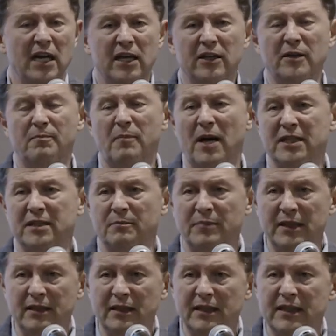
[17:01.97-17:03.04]
in the
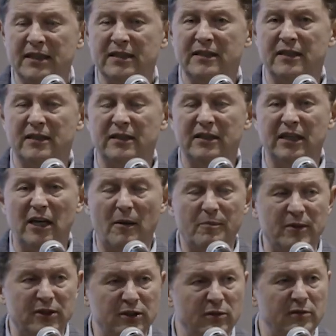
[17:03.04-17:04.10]
possibilities, the
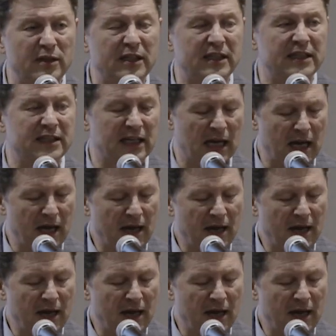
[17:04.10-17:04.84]
opportunities